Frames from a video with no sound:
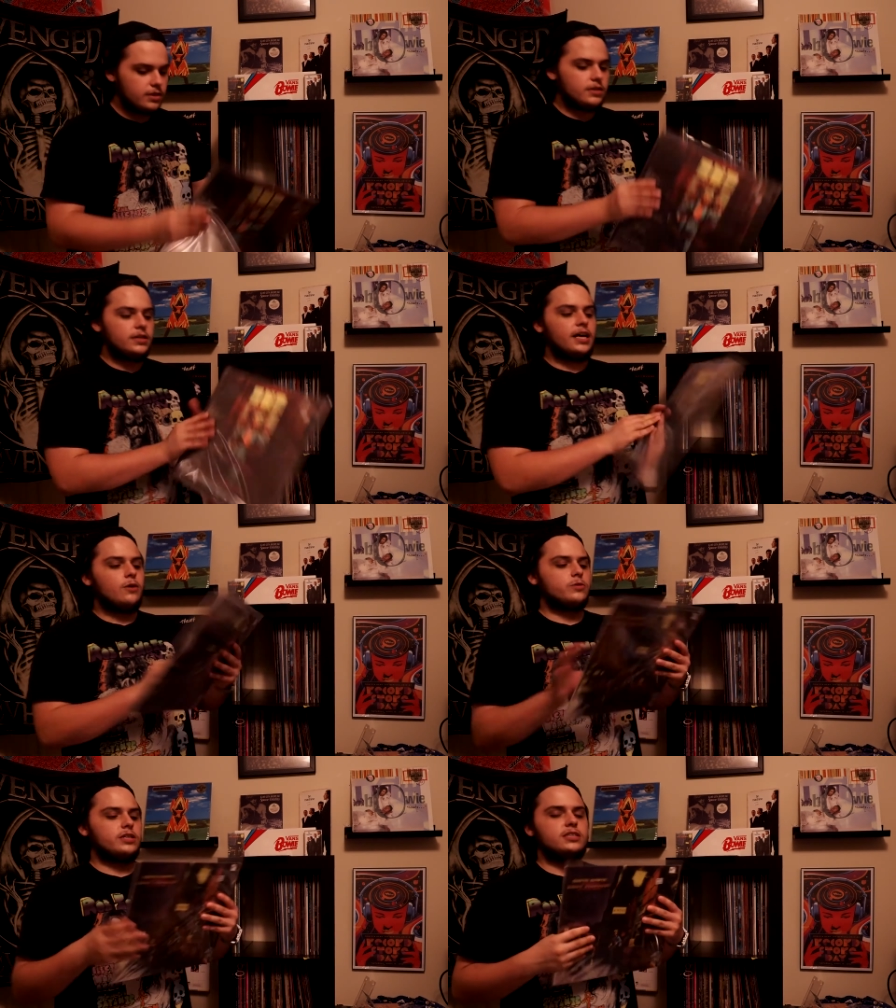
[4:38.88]
Now
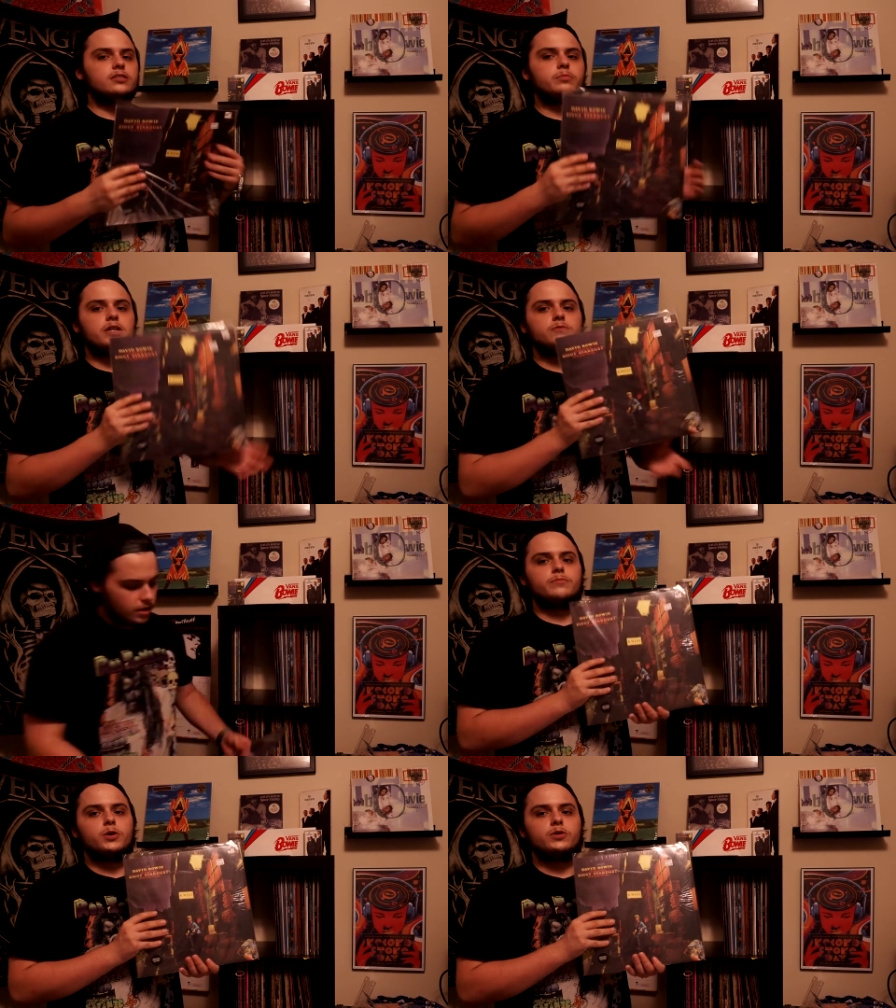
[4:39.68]
we're getting into probably one
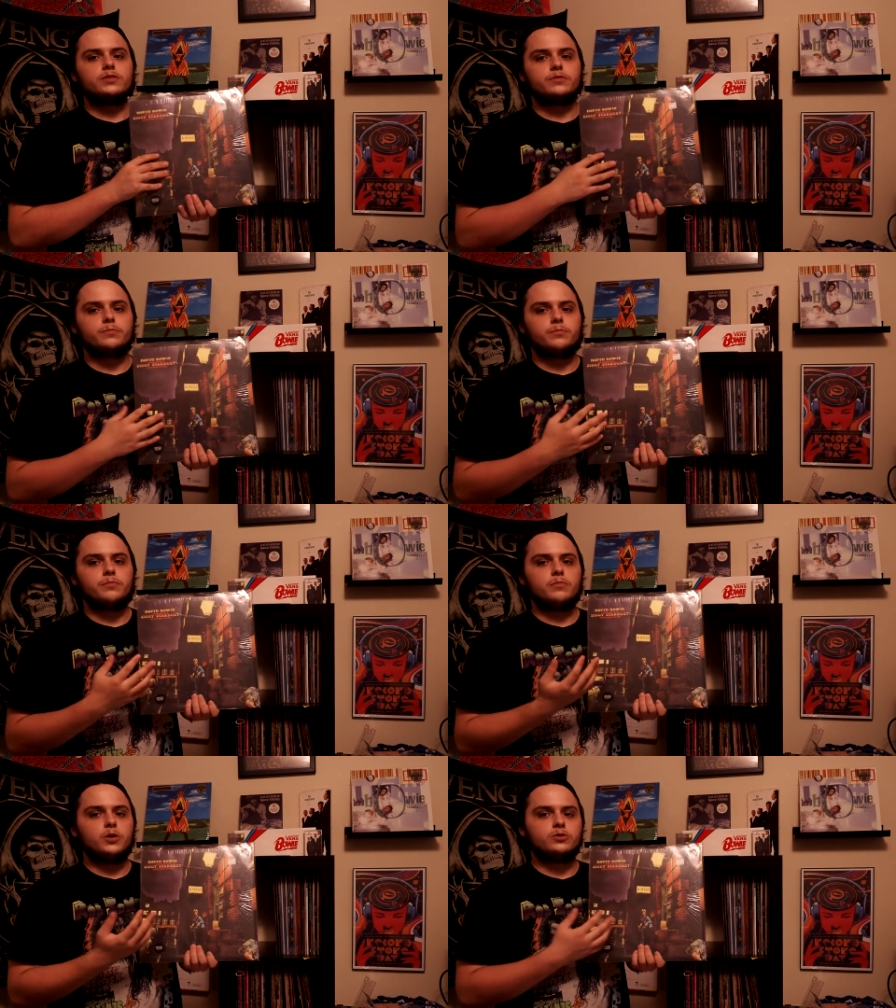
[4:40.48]
of Bowie's
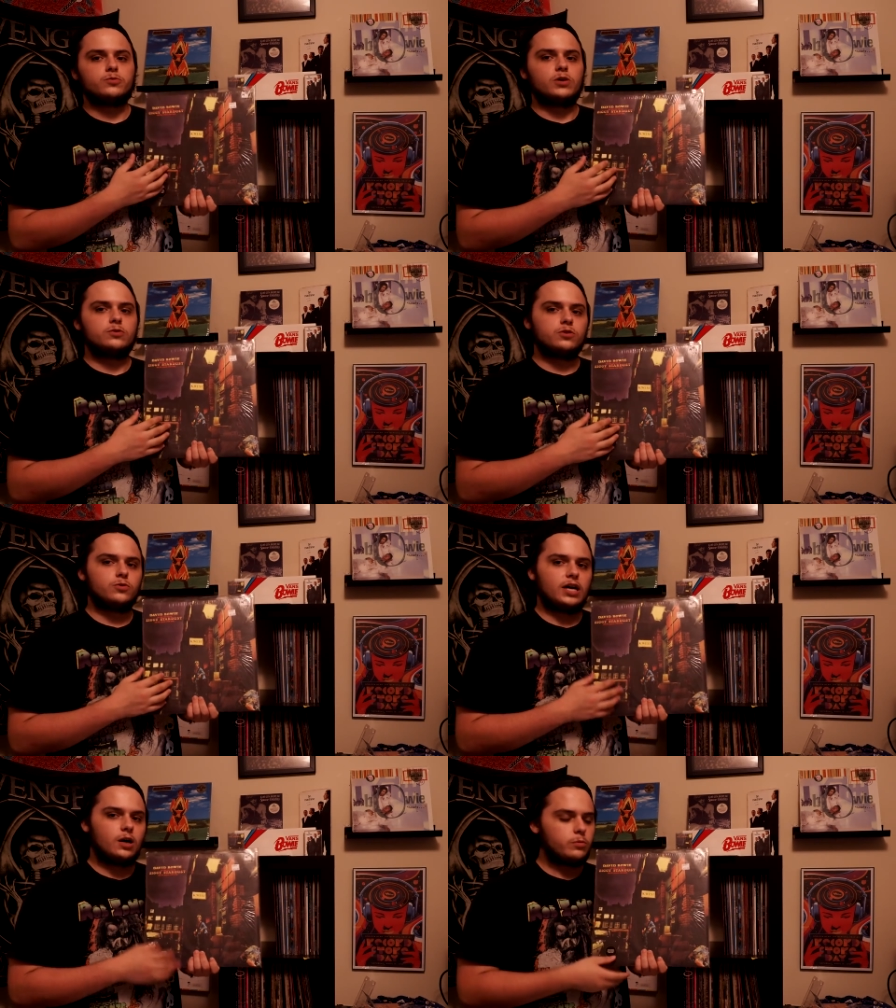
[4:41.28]
most
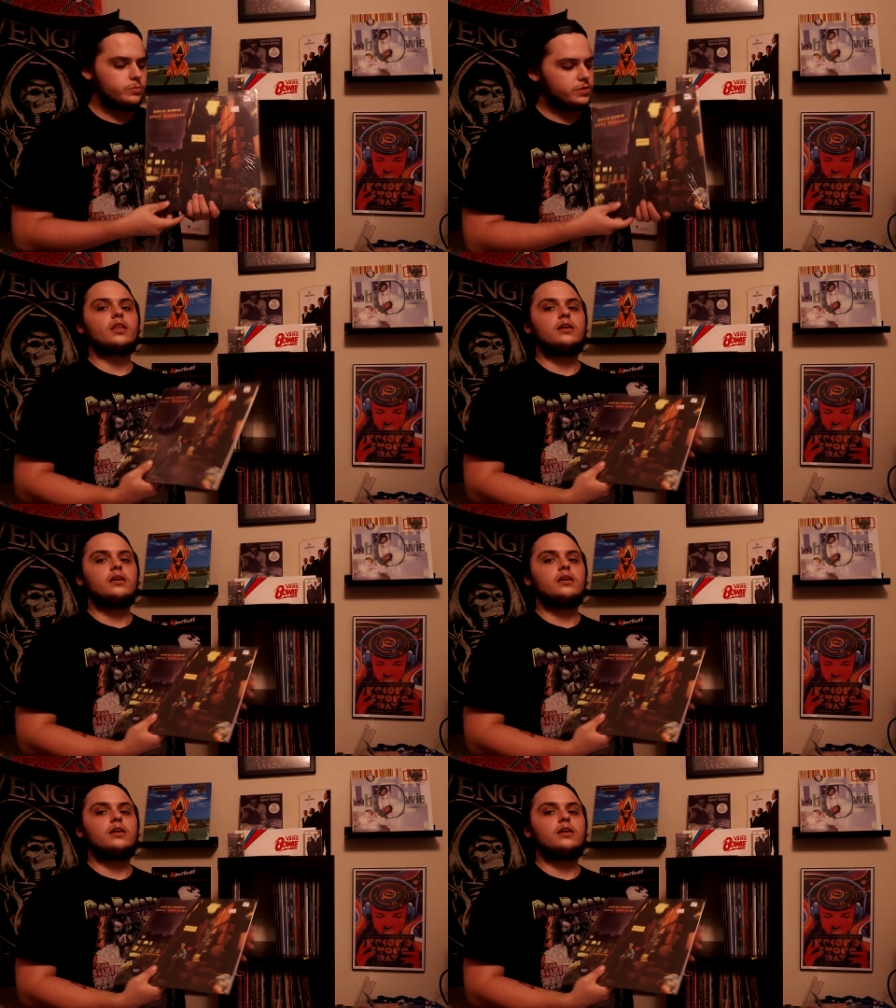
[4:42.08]
well-known albums,